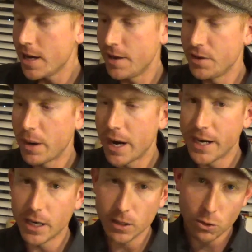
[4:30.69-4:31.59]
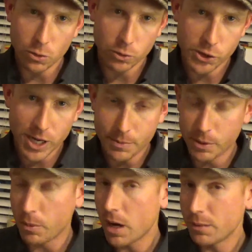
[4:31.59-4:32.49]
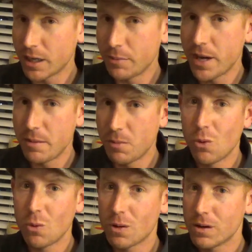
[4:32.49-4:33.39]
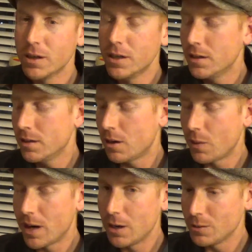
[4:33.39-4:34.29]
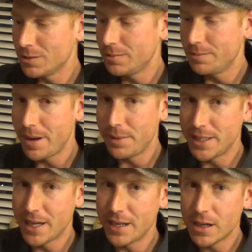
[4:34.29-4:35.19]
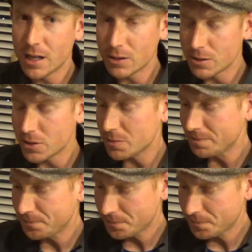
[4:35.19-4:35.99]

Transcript: If you buy it in a local shop, you're probably going to pay more, around maybe $10.